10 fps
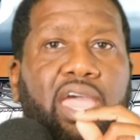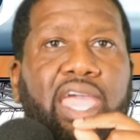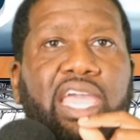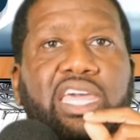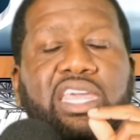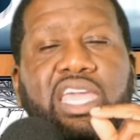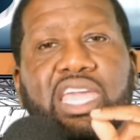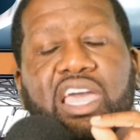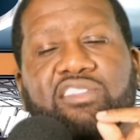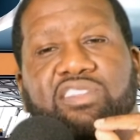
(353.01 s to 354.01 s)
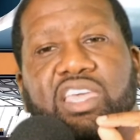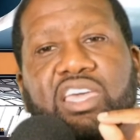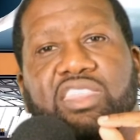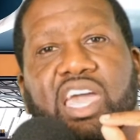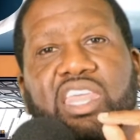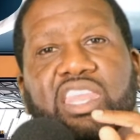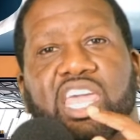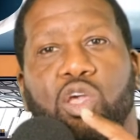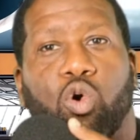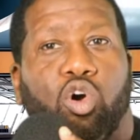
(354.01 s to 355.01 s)
and he has said that
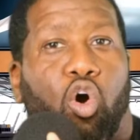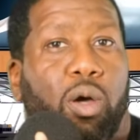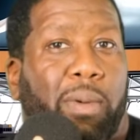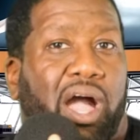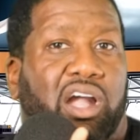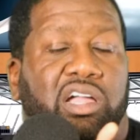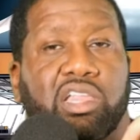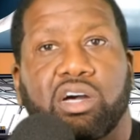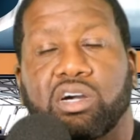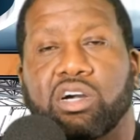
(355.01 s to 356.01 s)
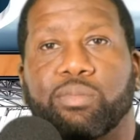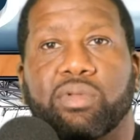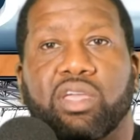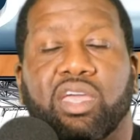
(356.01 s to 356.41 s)
he will go and buy a club,